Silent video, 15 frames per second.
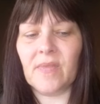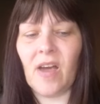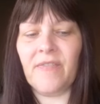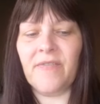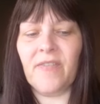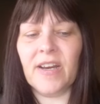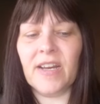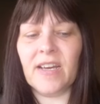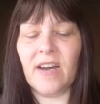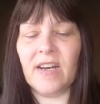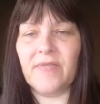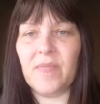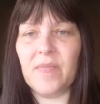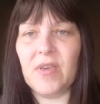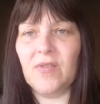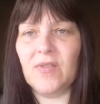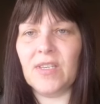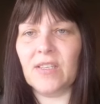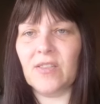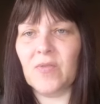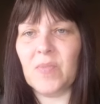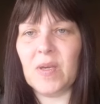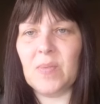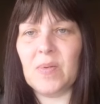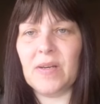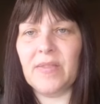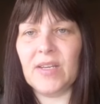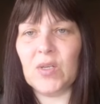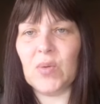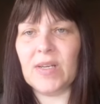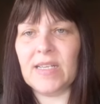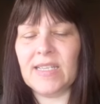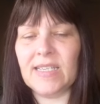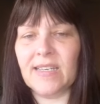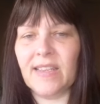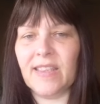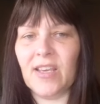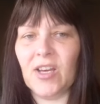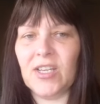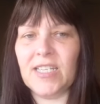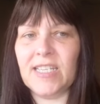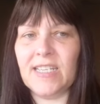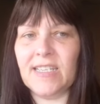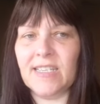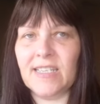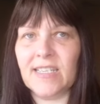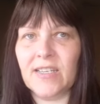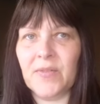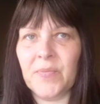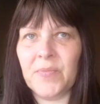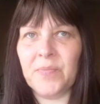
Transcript: I find it kind of amusing that people in their 20s and 30s